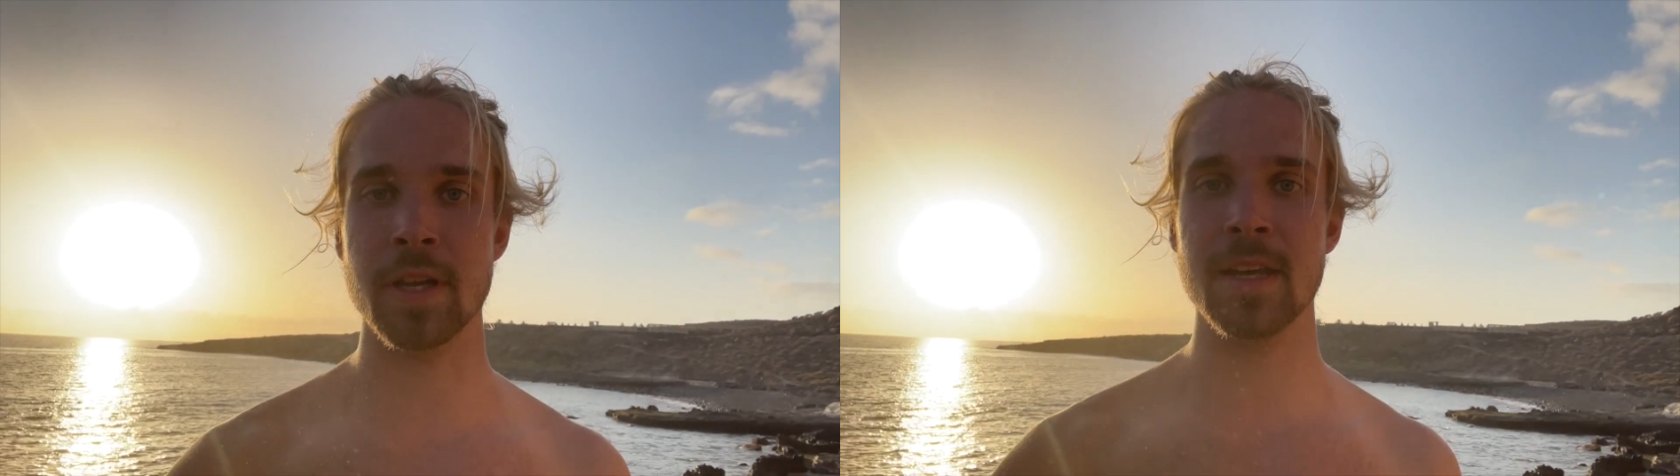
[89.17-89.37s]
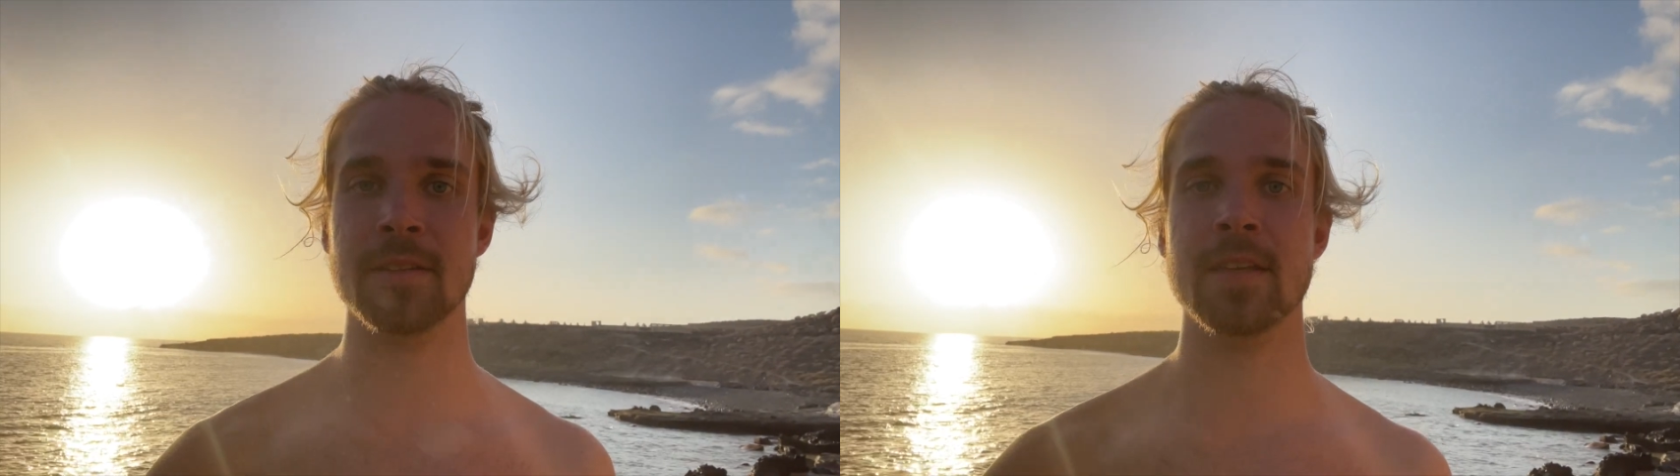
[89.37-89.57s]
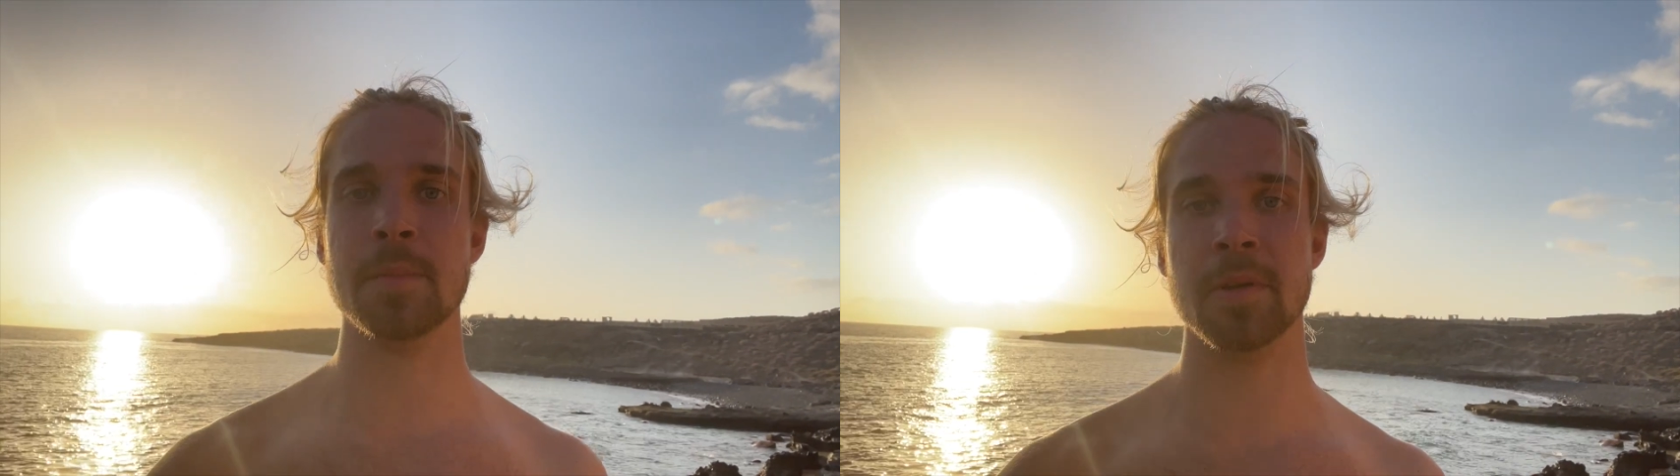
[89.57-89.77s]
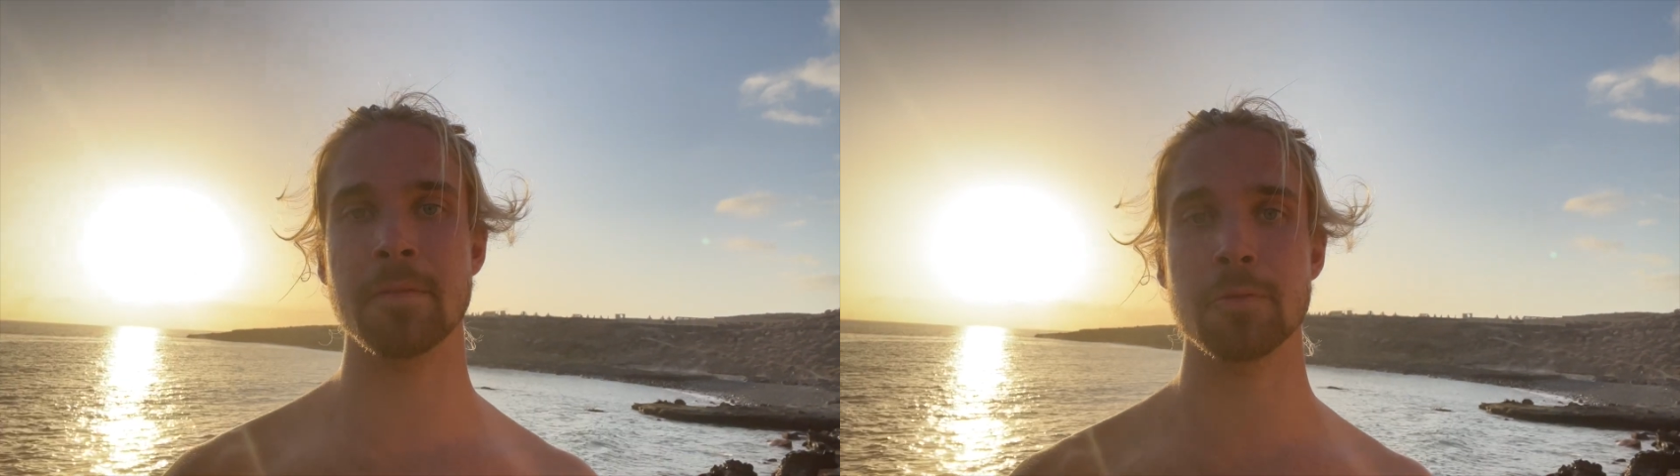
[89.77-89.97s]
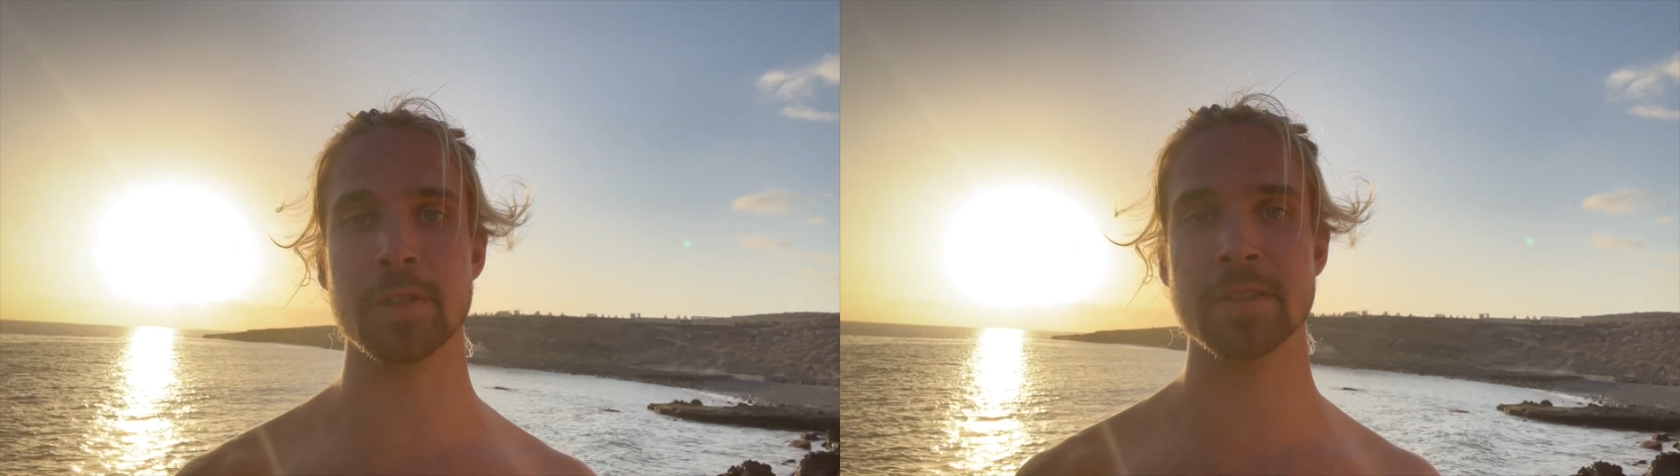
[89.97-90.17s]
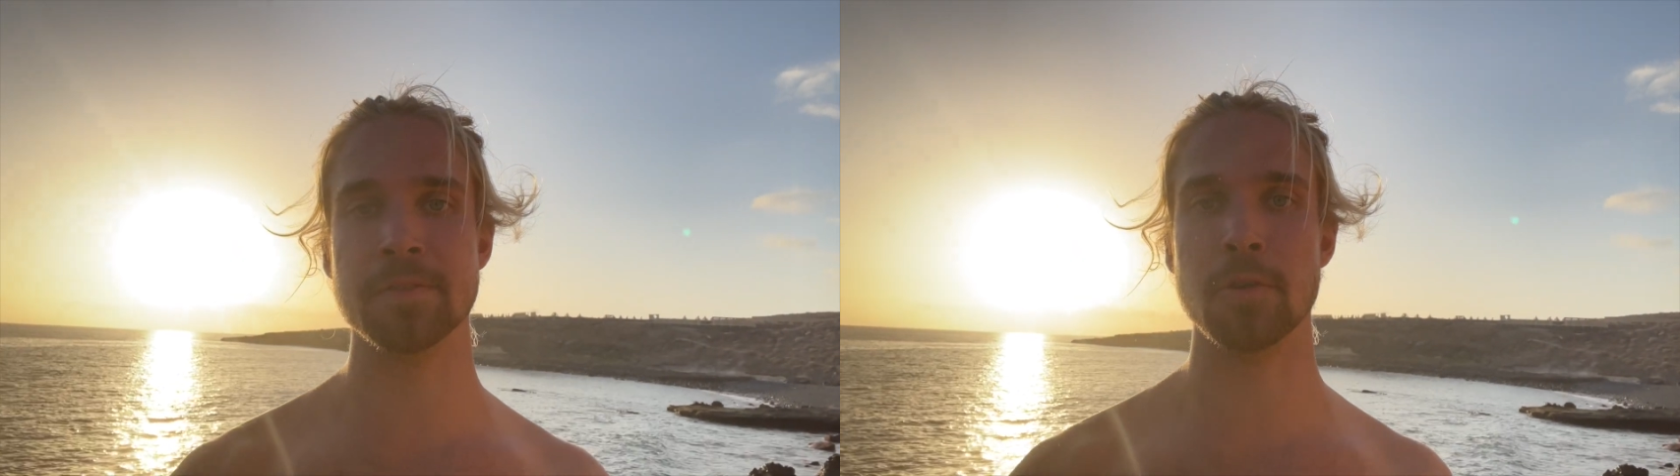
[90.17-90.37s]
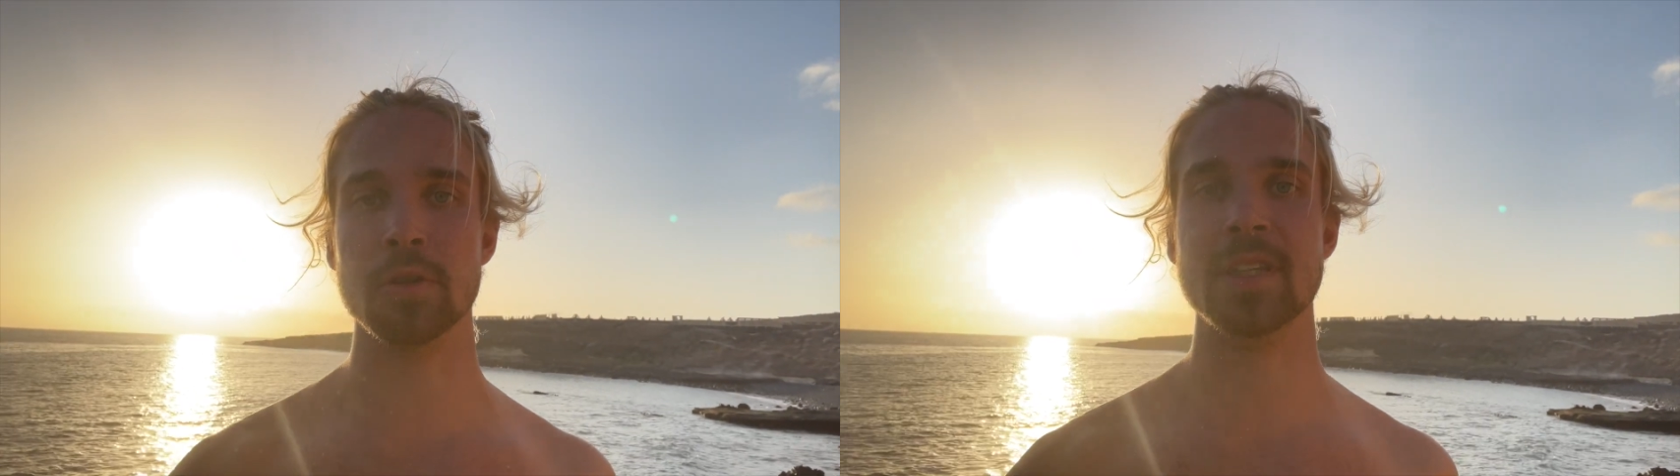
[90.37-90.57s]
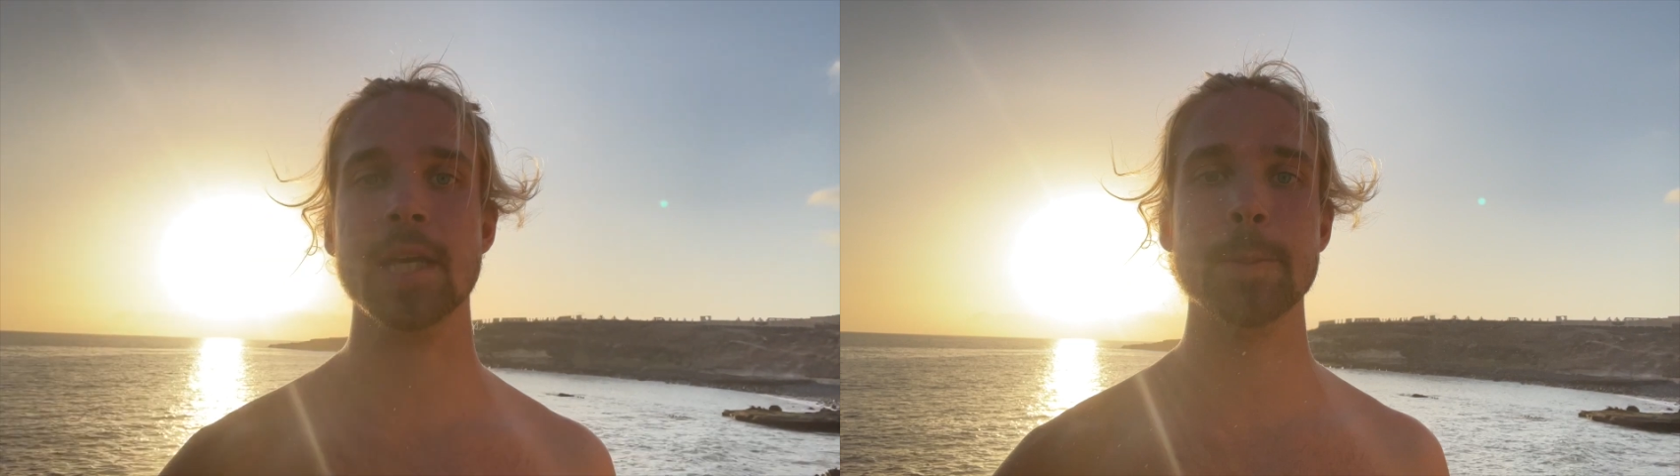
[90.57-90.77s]
and camera footage
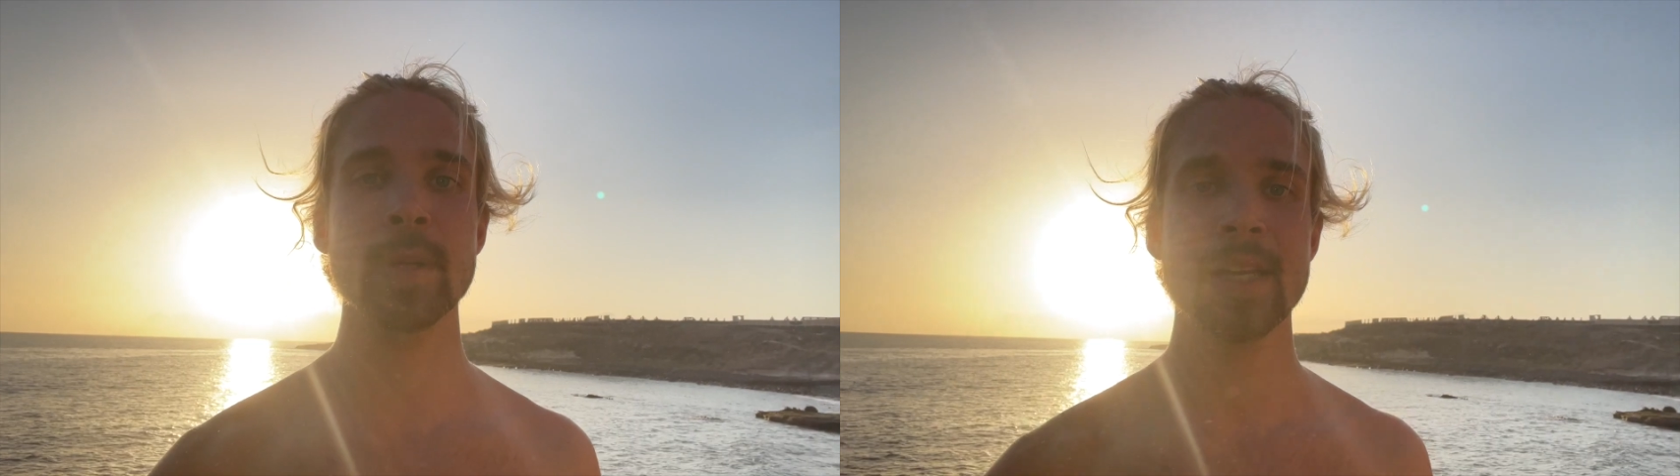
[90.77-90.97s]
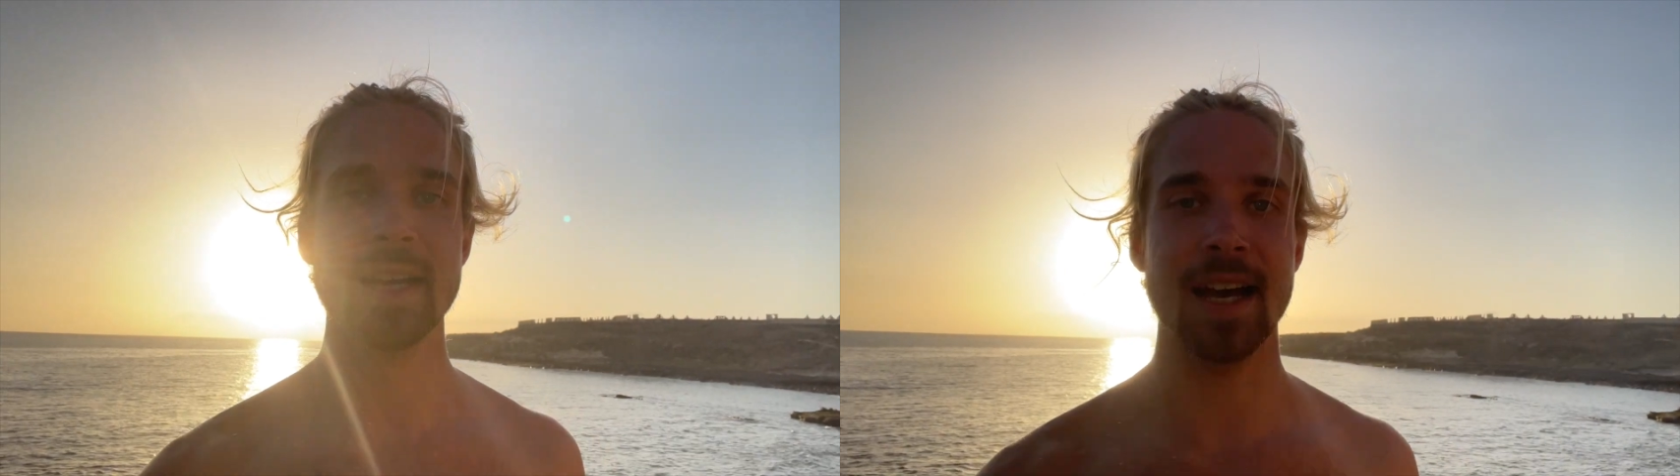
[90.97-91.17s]
for them,